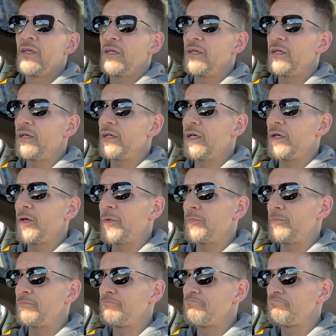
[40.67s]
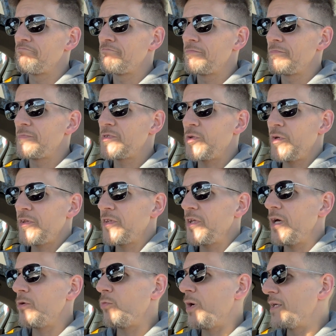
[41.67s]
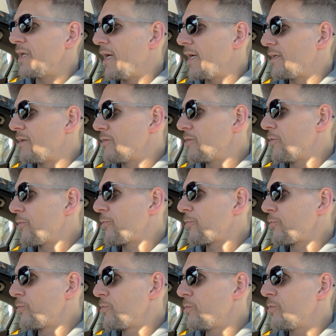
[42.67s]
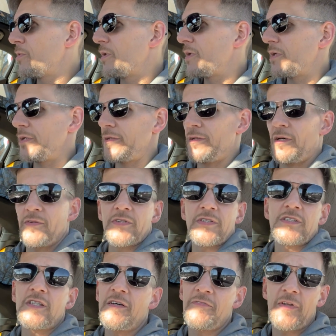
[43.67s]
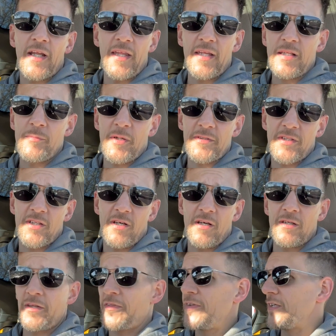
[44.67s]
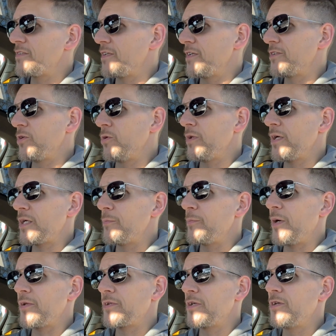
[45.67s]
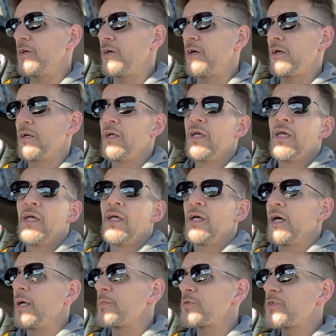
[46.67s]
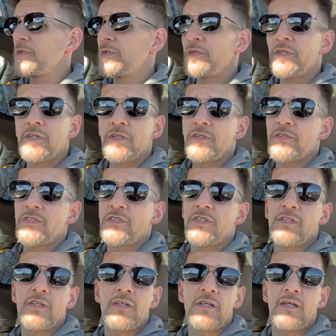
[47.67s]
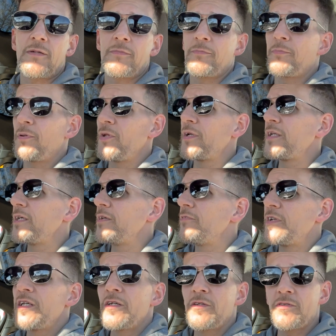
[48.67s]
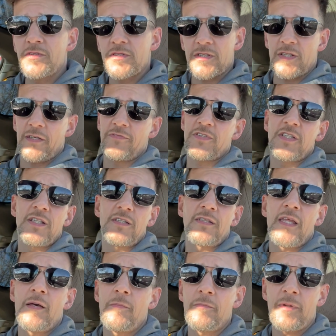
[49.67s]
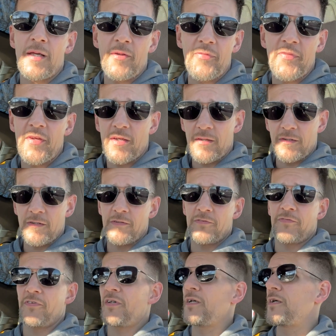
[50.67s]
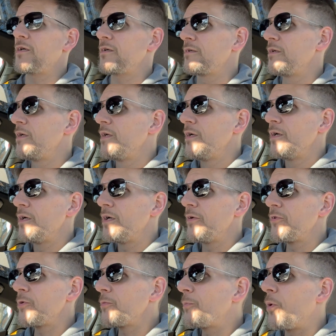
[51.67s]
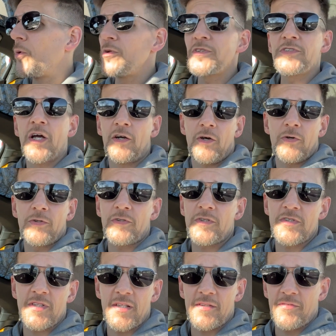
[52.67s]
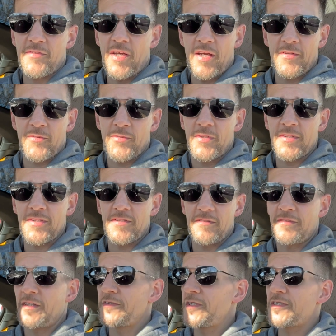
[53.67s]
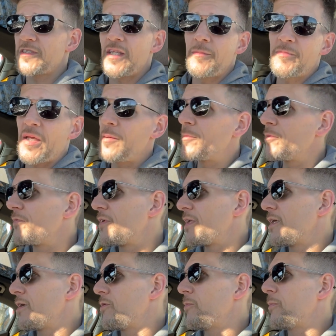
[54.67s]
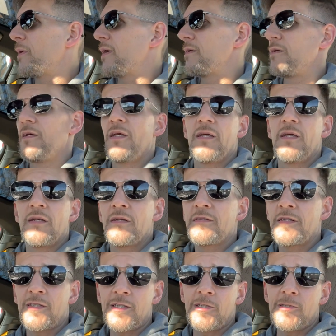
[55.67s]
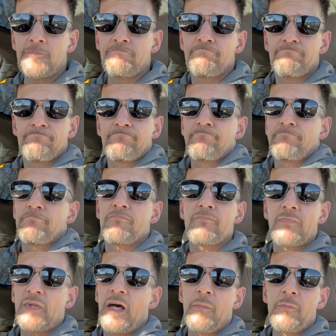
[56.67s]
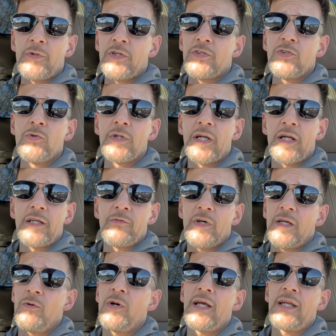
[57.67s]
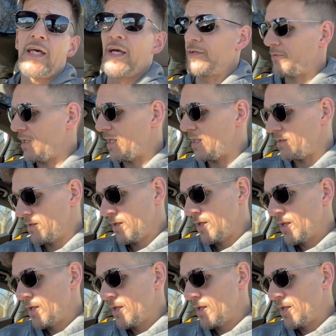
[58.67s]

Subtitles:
So I thought, why not? I'll go through all the stuff that I like about the car, the things I don't like about the car. I'm sure there's plenty of videos. I've seen them out there of other Polestar owners that have gone through this, done the same type of video, but I'm going to do one anyway. Why not, right?